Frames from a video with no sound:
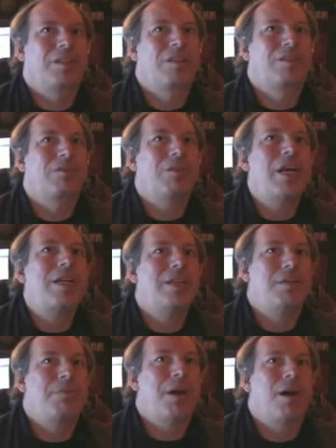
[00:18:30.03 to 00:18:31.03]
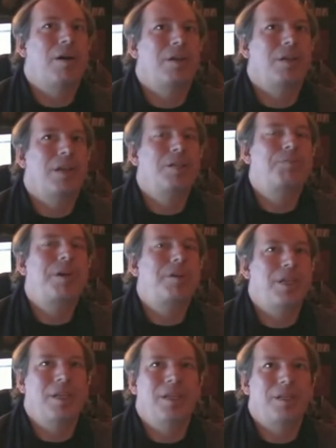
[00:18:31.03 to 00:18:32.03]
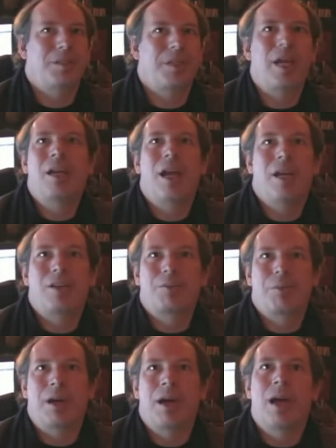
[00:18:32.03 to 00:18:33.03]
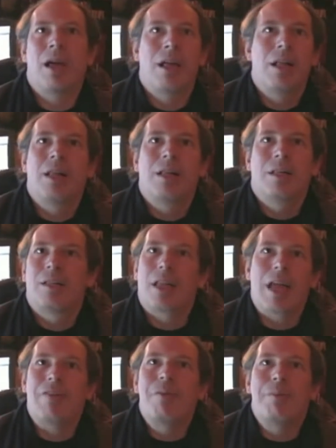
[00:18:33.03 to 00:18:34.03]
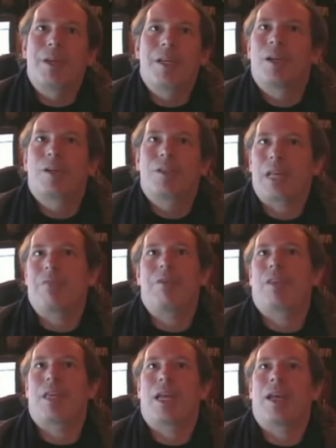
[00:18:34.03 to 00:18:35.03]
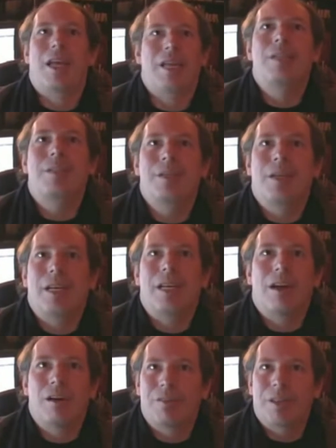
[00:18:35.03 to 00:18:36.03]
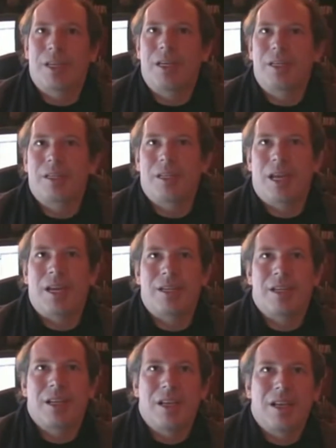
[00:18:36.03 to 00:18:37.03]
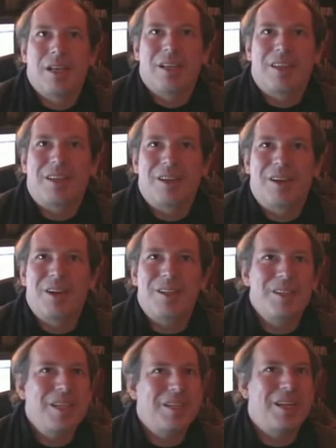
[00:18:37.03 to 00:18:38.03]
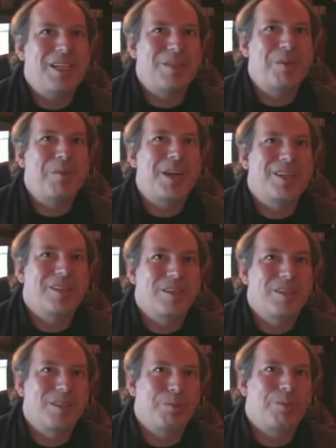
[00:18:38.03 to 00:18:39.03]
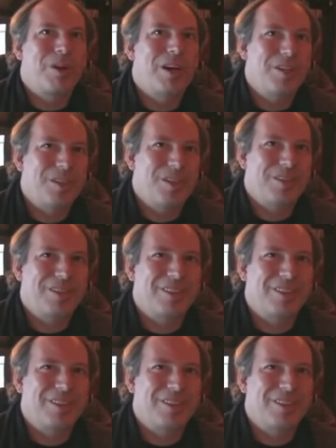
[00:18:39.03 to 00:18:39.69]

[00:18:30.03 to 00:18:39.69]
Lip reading: great about, especially in this day and age where everybody knows everything instantly over the internet, isn't it nice when we can still surprise you?